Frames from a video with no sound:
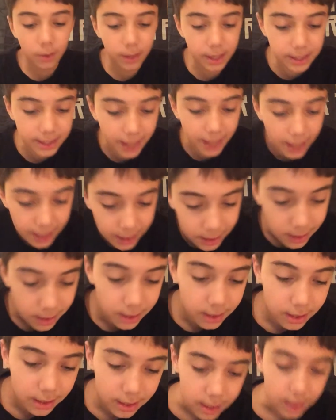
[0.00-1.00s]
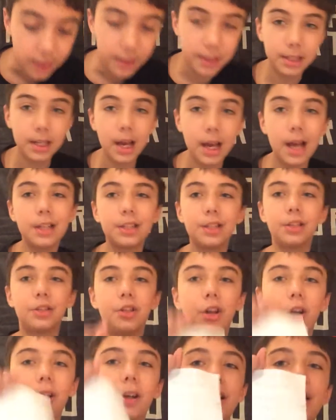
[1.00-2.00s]
he's like, this guy's the
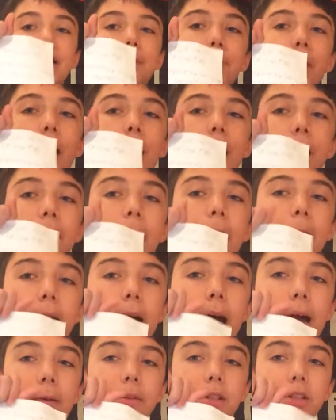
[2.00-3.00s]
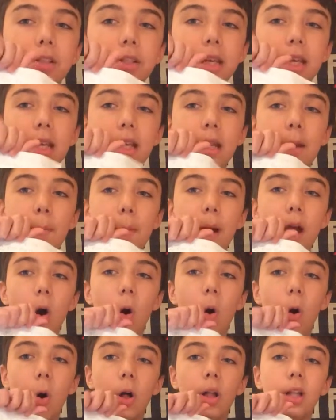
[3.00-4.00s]
dirtiest player I've ever seen in my
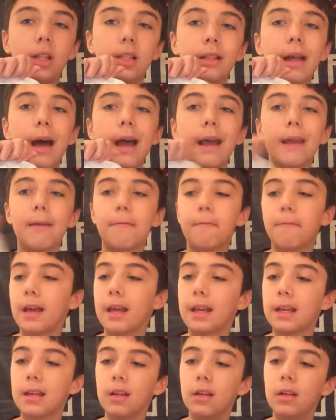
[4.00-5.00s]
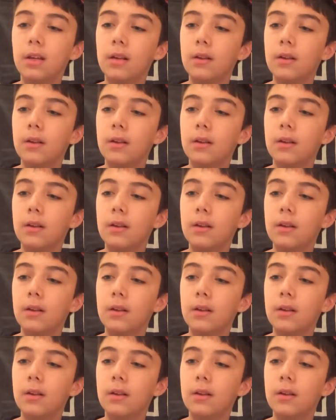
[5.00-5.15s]
whole life. Like,